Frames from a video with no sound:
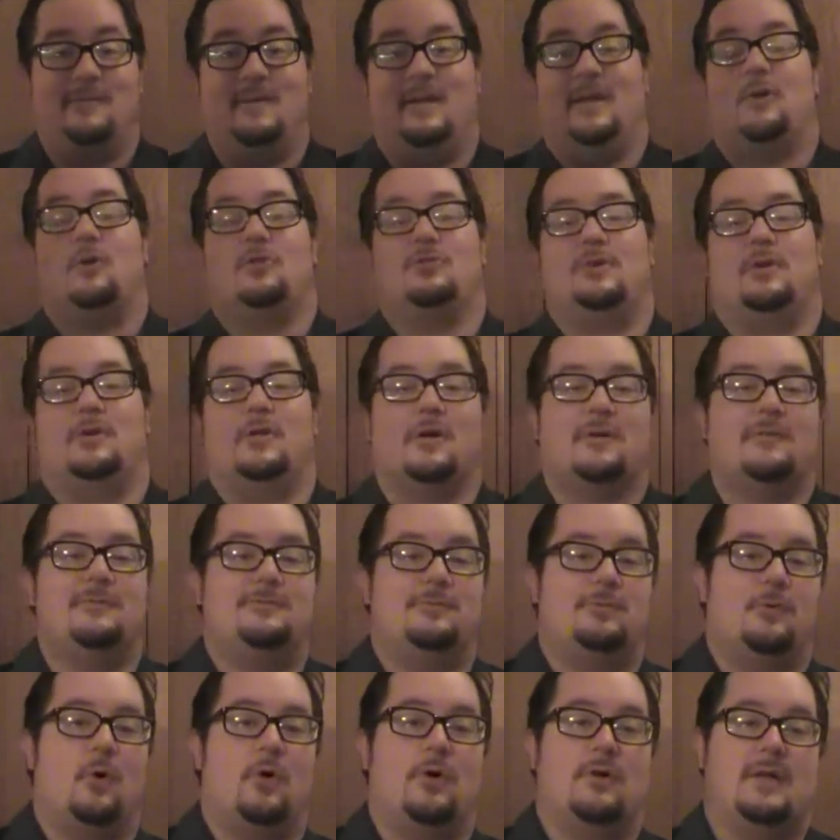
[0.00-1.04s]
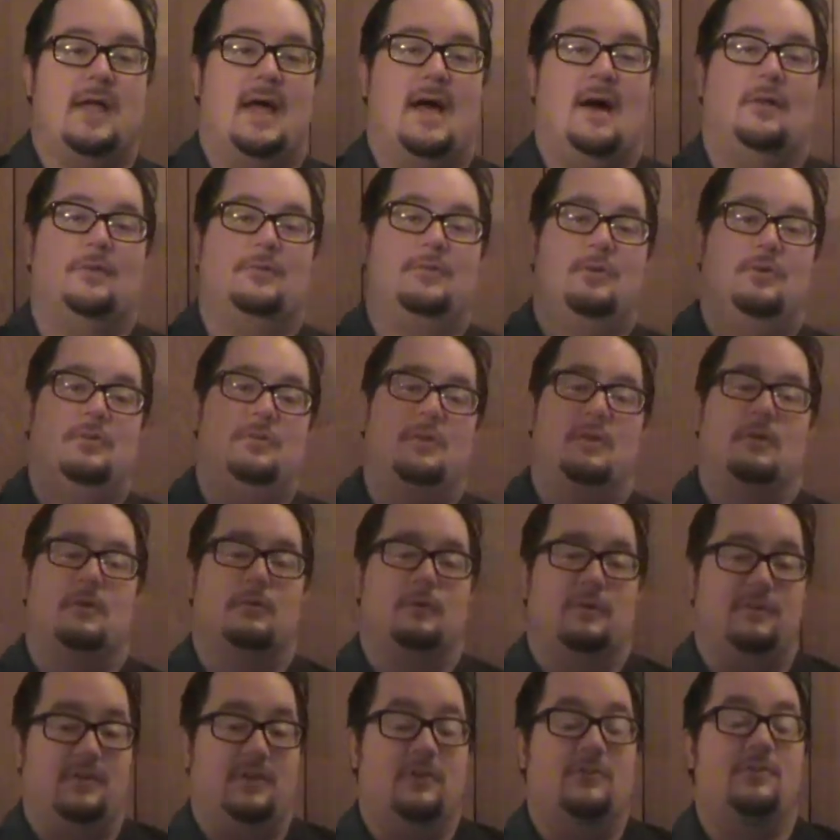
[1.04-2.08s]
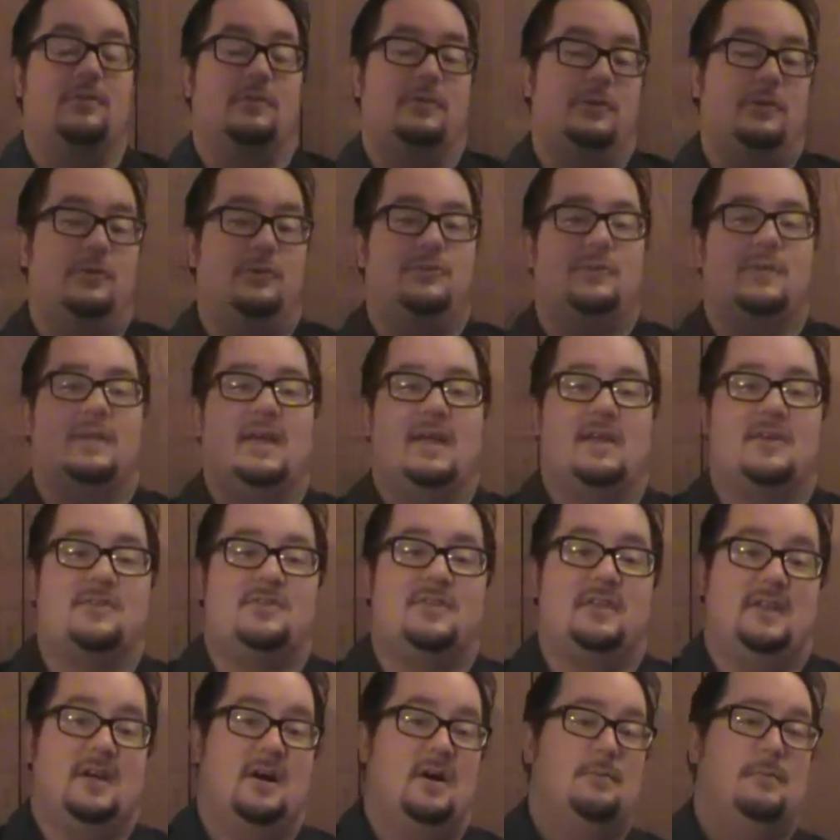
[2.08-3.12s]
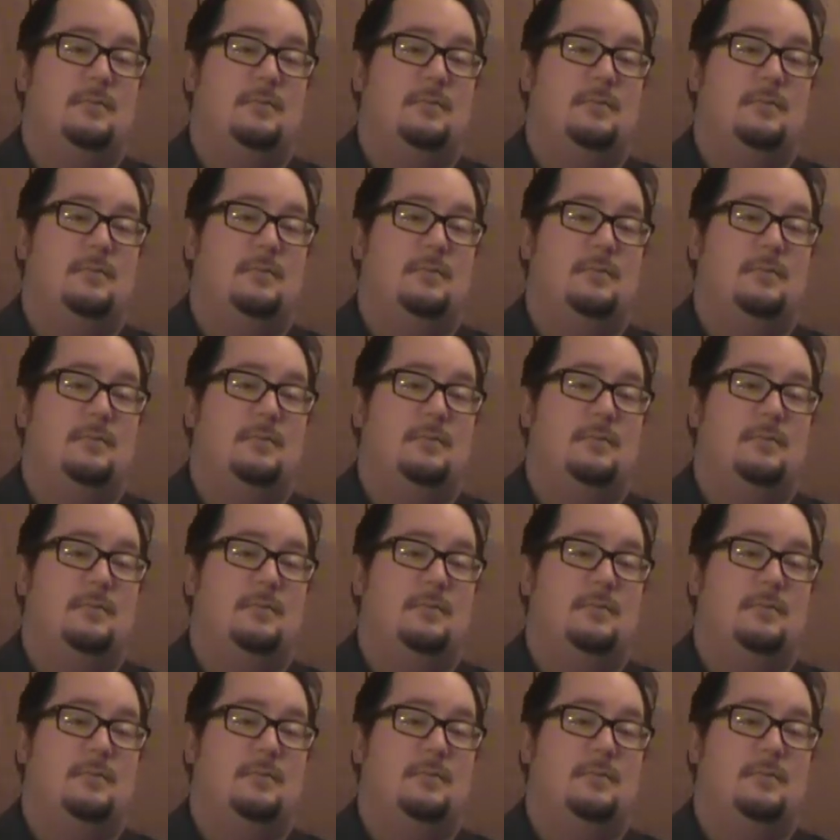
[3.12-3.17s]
And of course, they're looking forward now to the Refuse to Lose against the Young